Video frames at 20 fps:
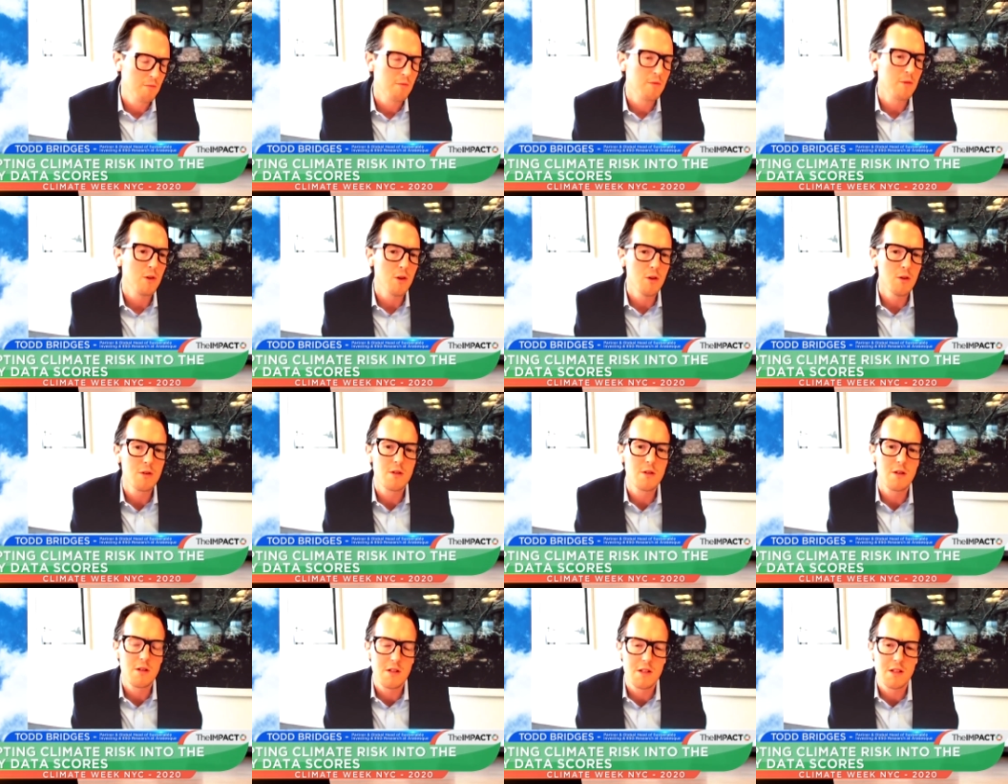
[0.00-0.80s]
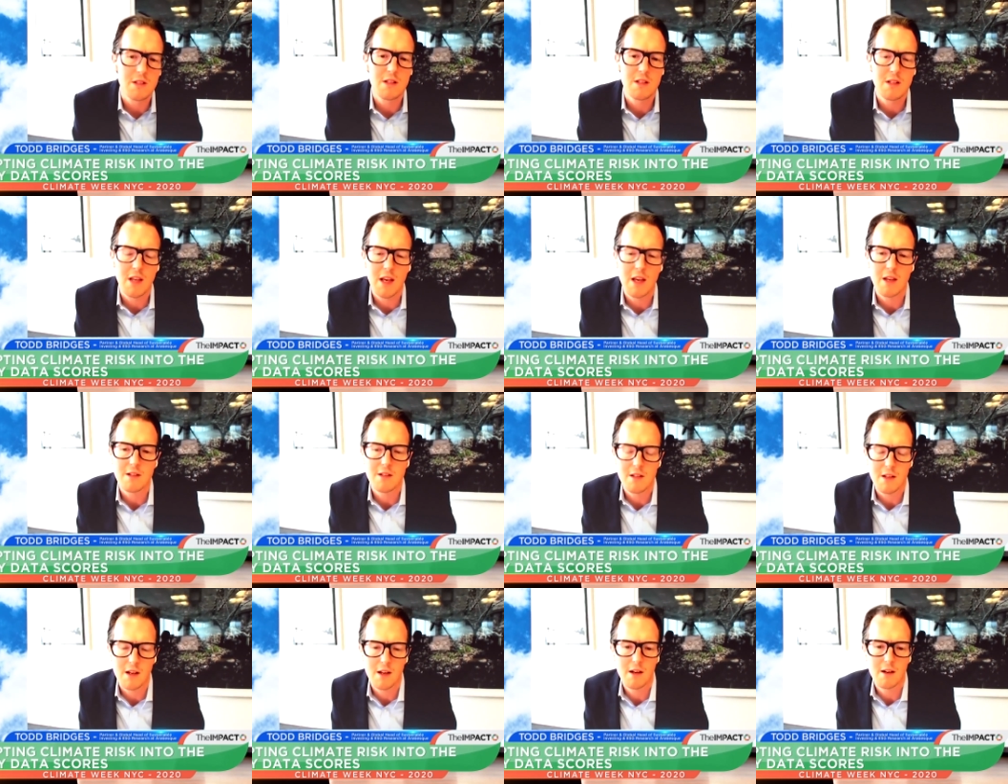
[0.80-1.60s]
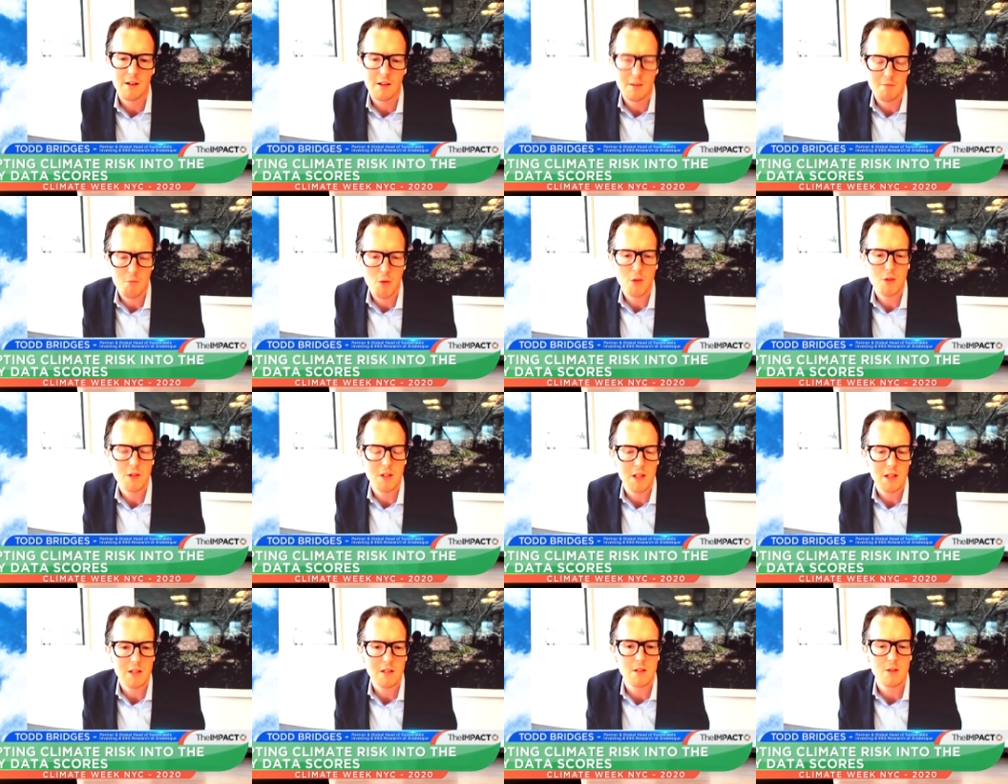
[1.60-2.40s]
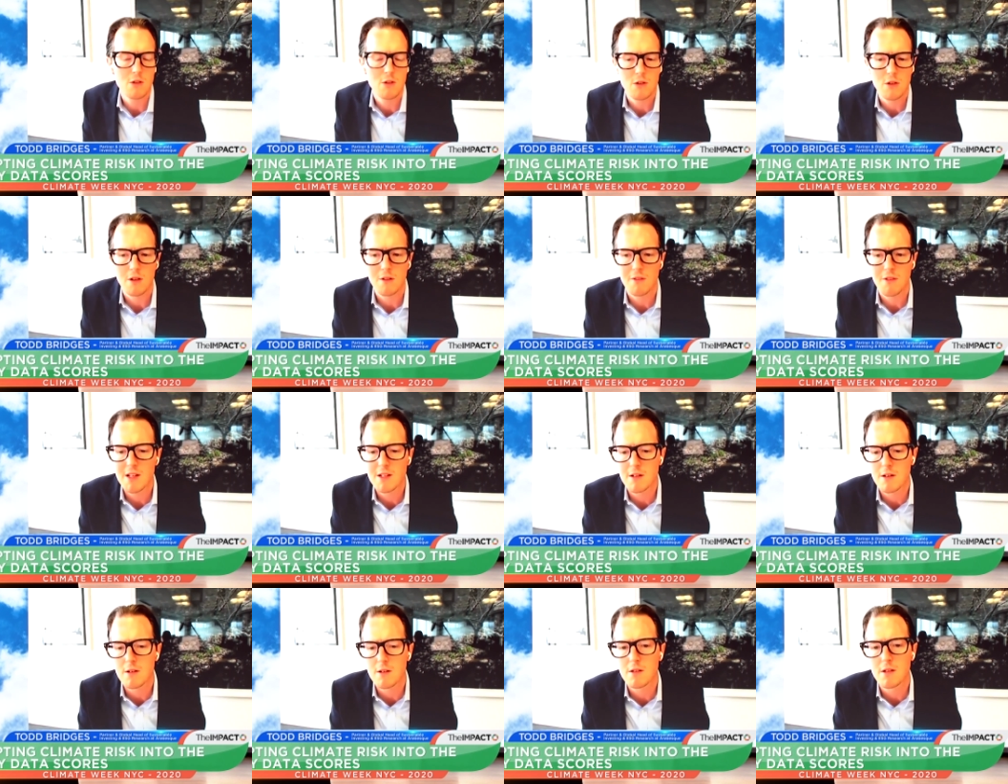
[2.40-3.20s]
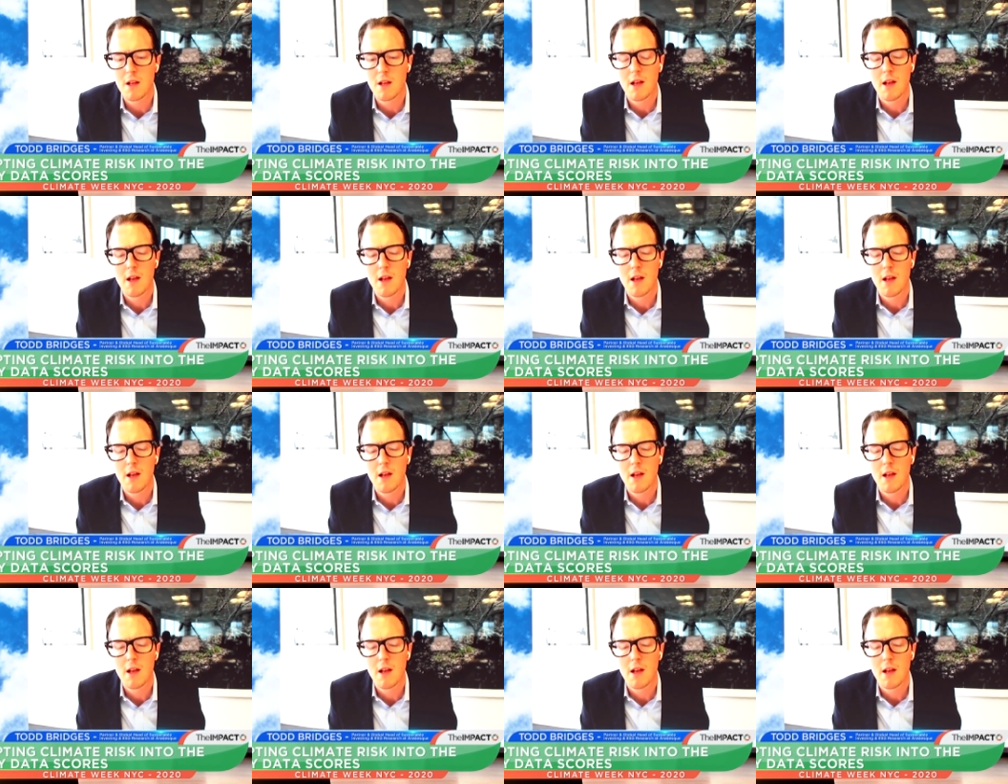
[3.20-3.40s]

users, in this case, mostly institutional investors,